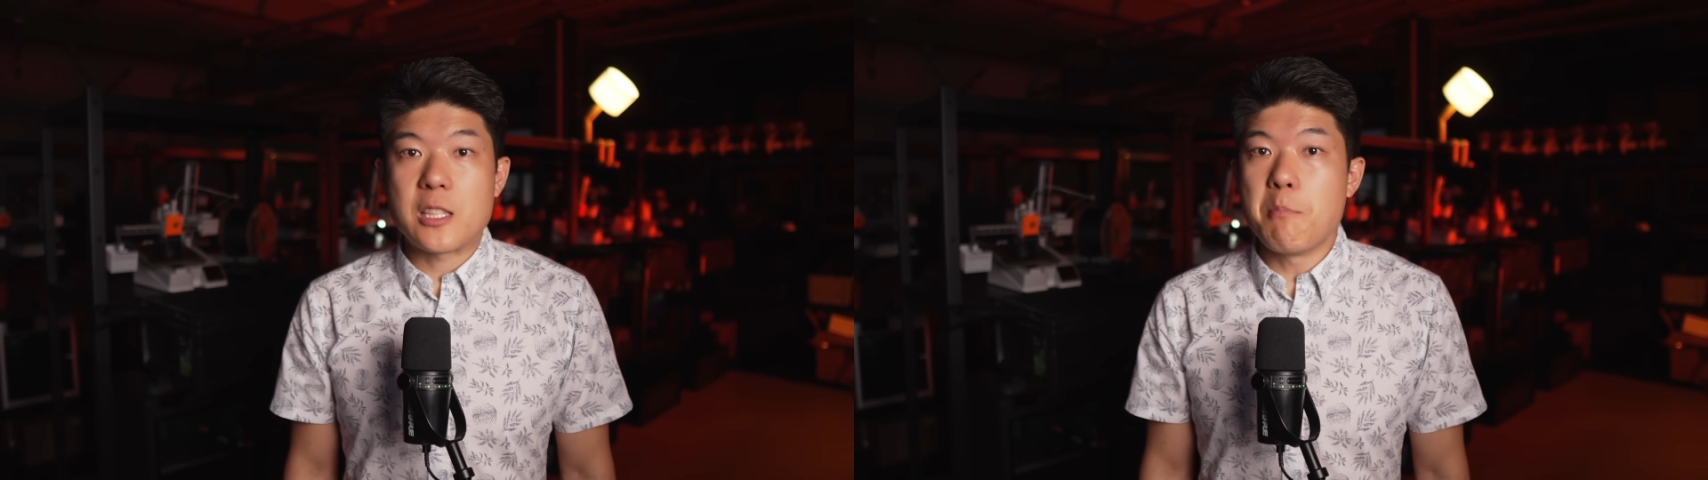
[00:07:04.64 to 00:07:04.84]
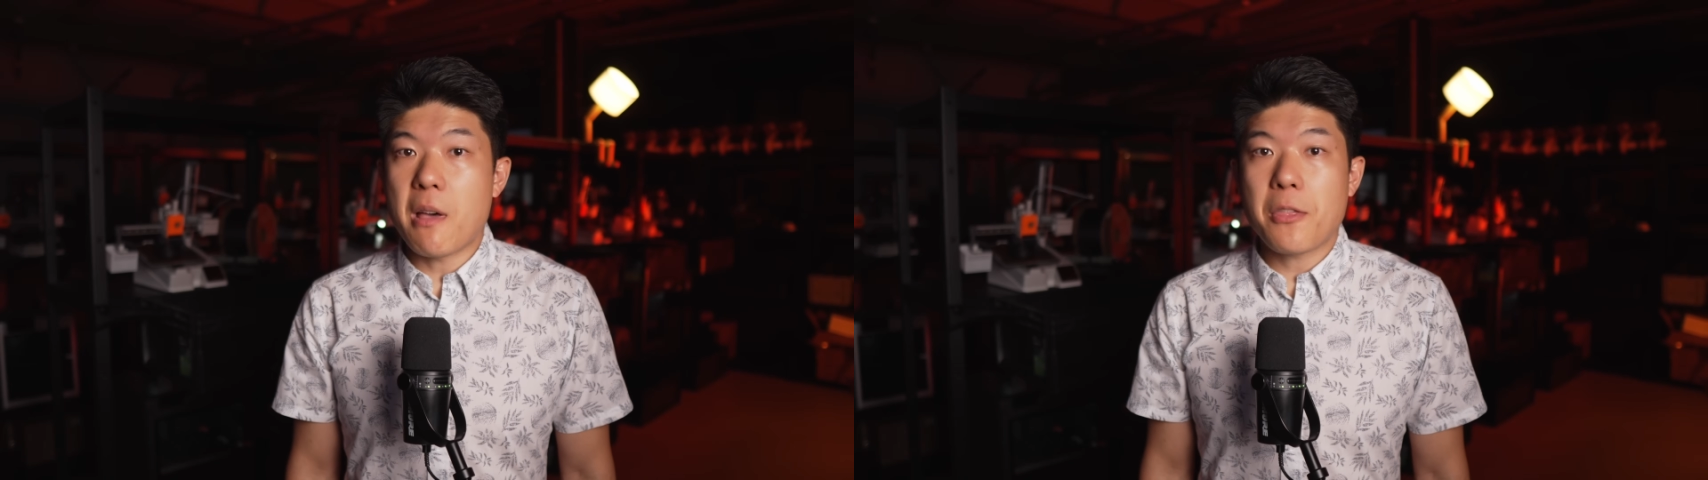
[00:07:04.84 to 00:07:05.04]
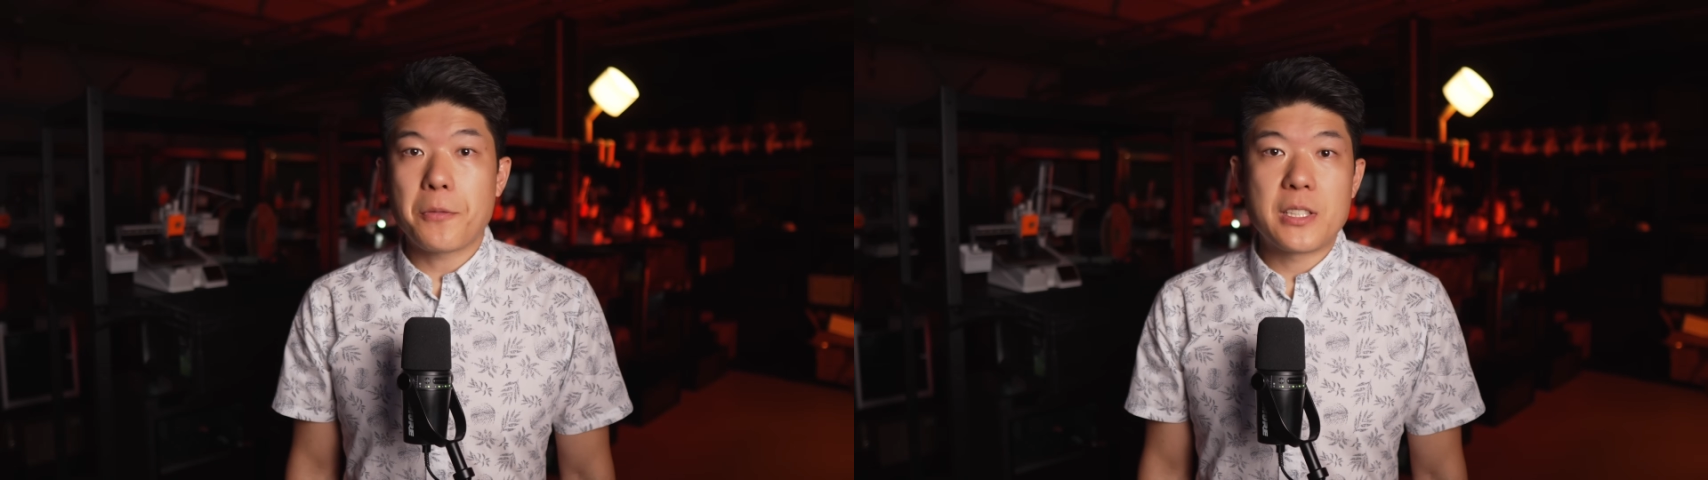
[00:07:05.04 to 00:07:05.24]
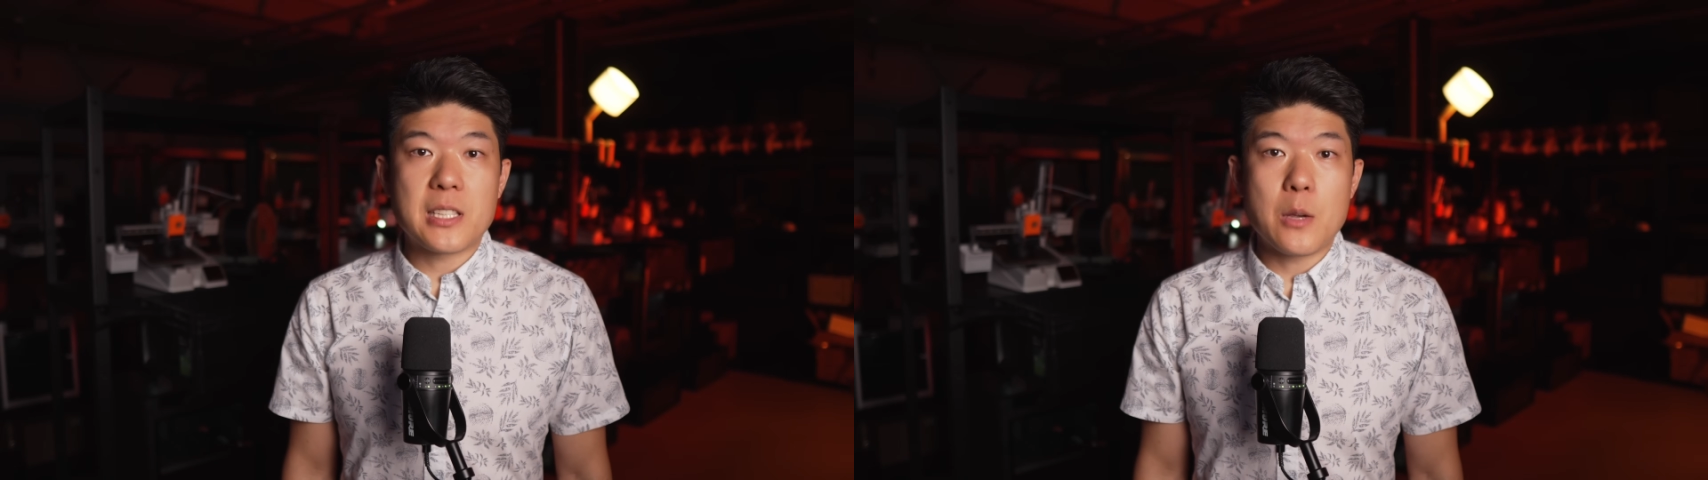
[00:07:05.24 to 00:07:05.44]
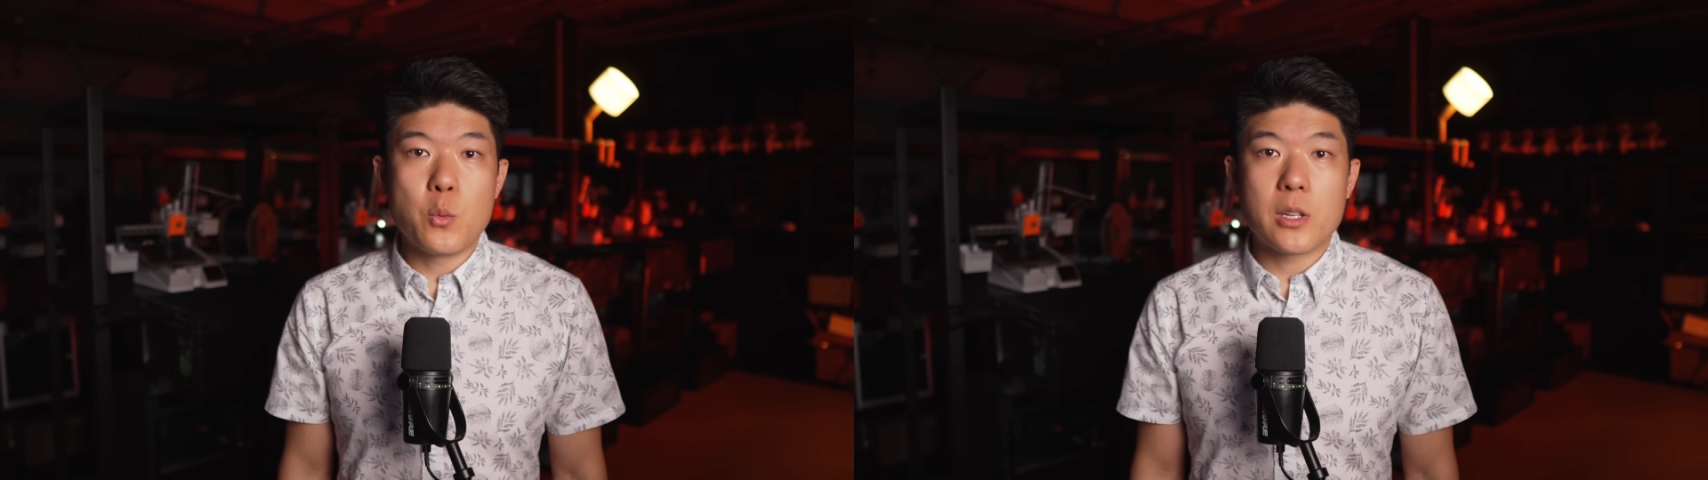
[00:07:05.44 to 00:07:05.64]
months of
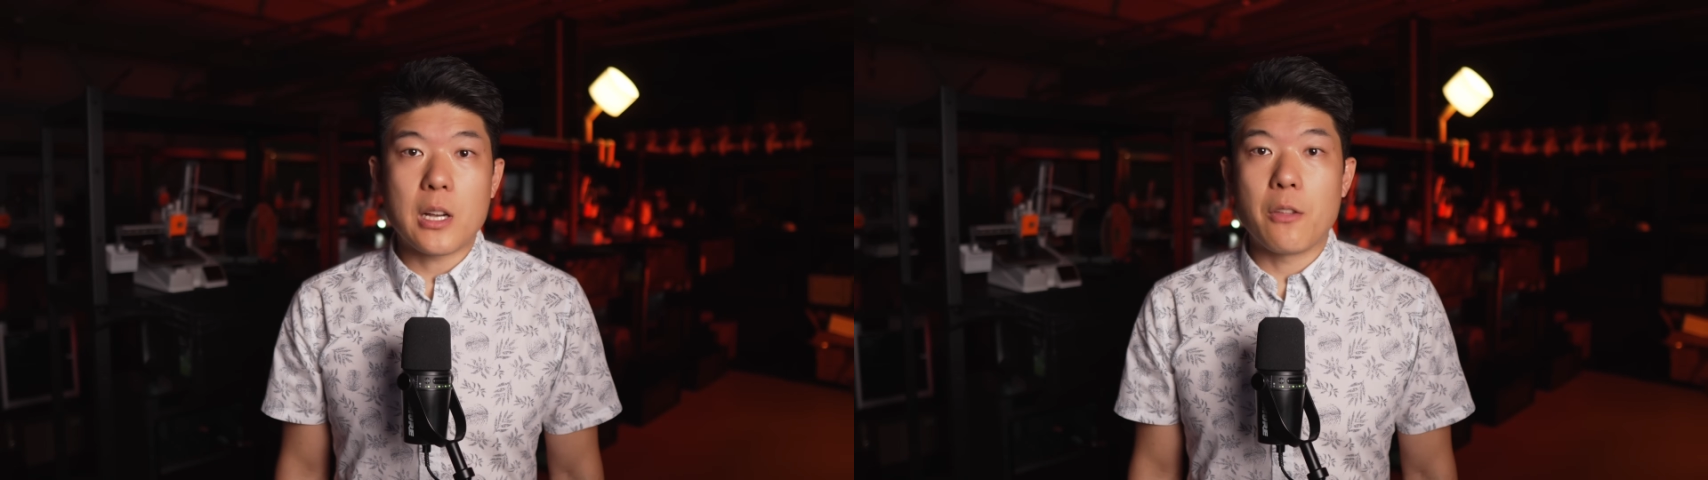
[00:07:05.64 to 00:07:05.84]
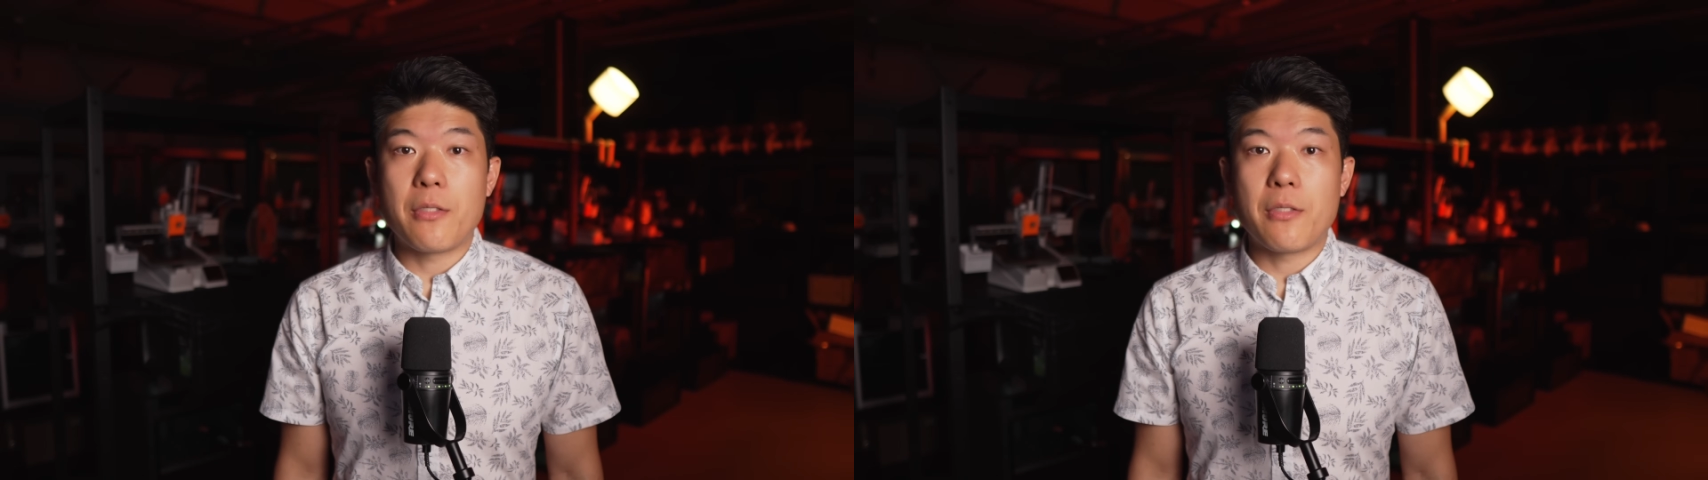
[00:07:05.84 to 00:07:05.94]
design work out